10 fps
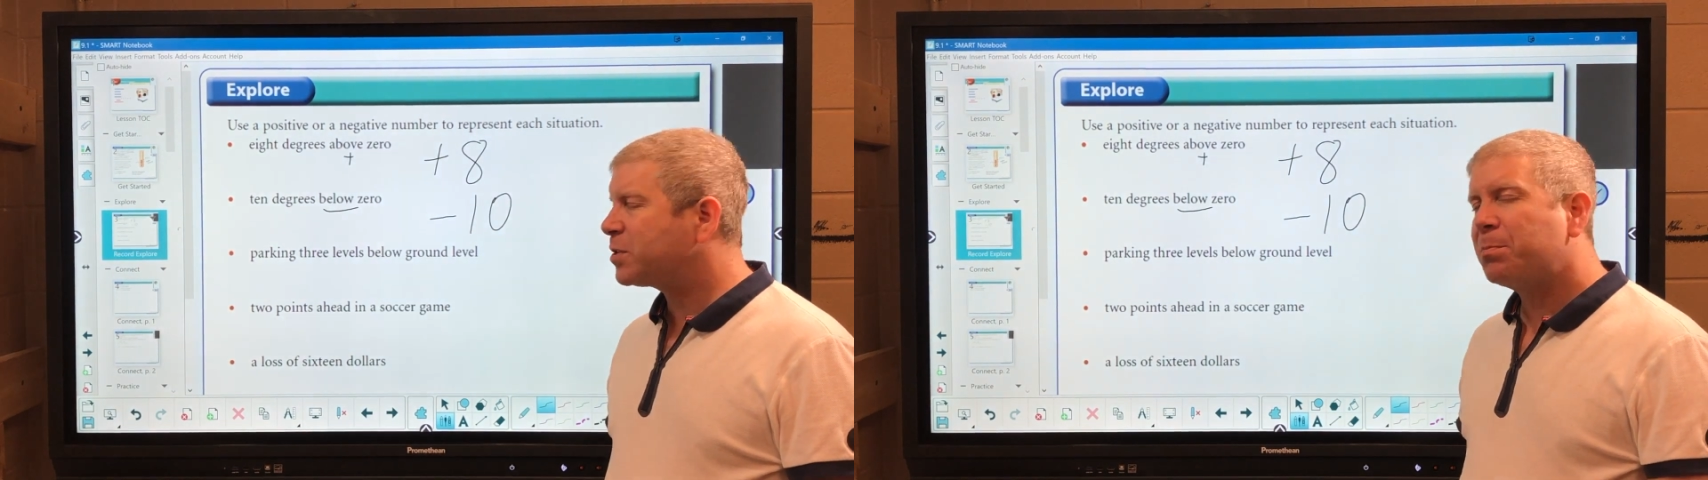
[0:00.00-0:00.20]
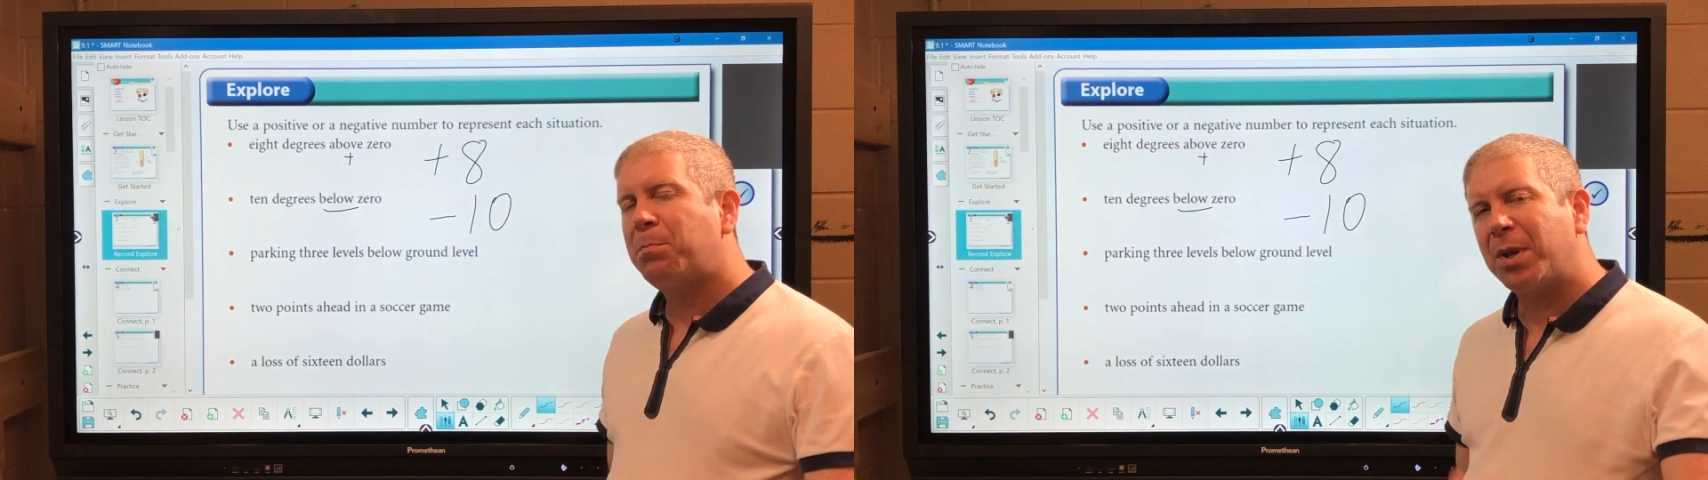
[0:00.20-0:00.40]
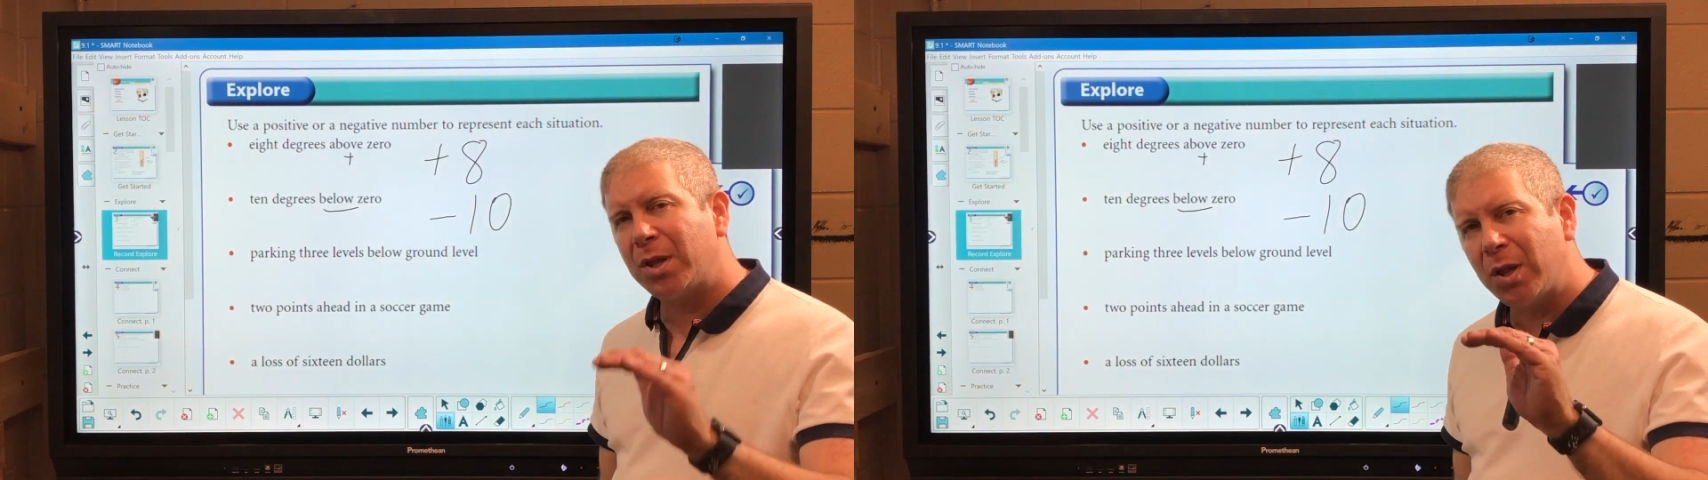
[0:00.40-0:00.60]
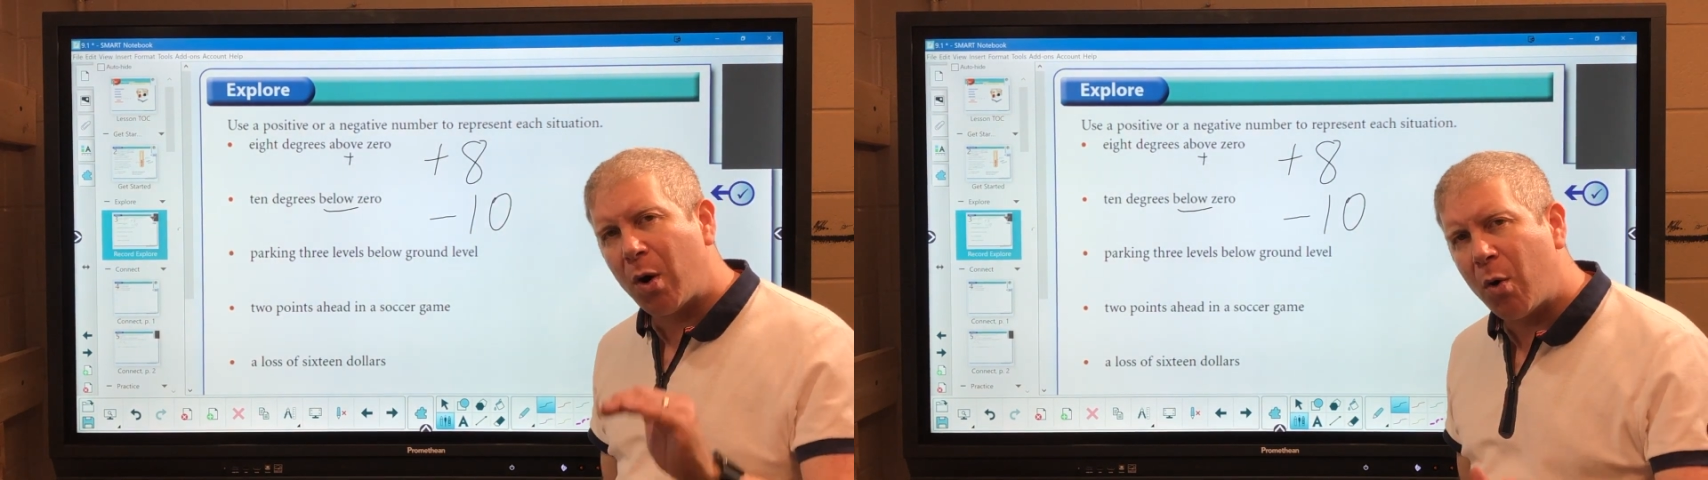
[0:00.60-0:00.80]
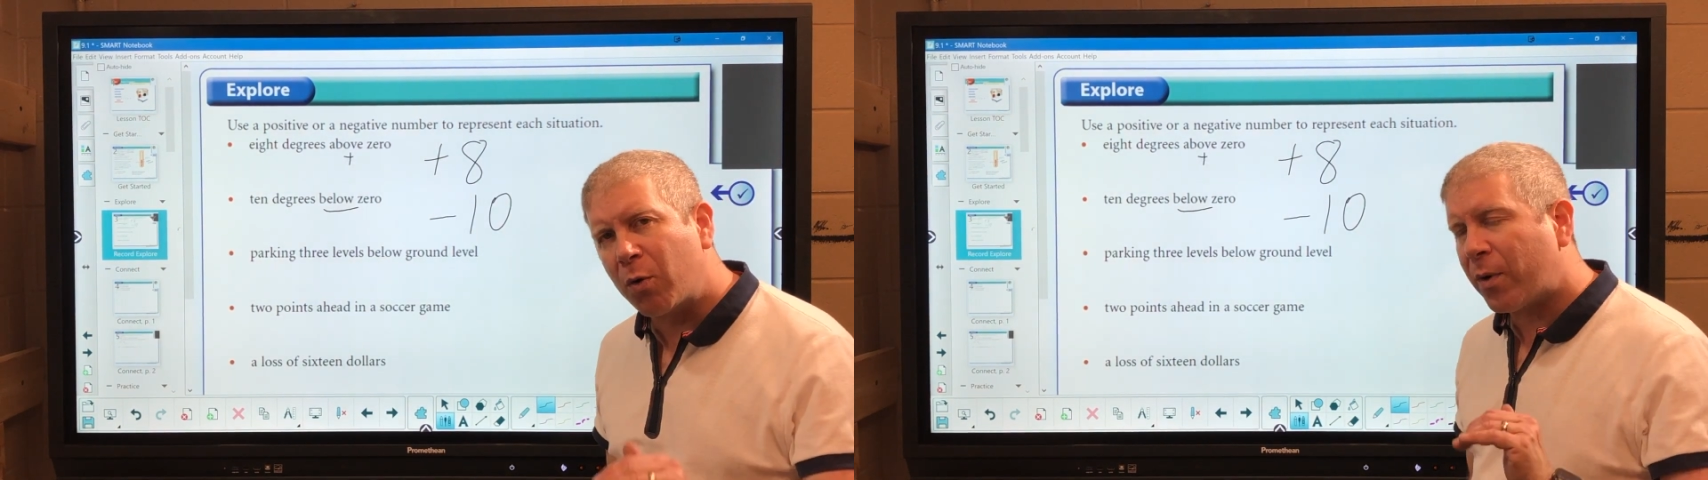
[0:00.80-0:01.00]

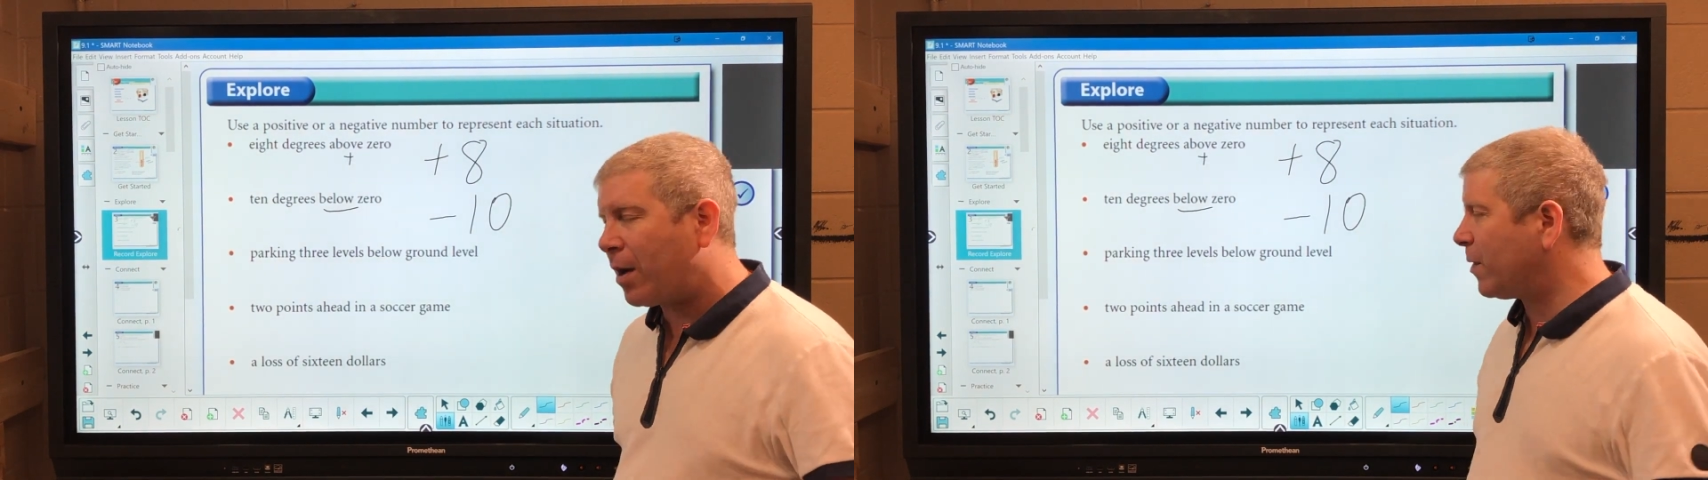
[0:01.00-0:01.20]
below ground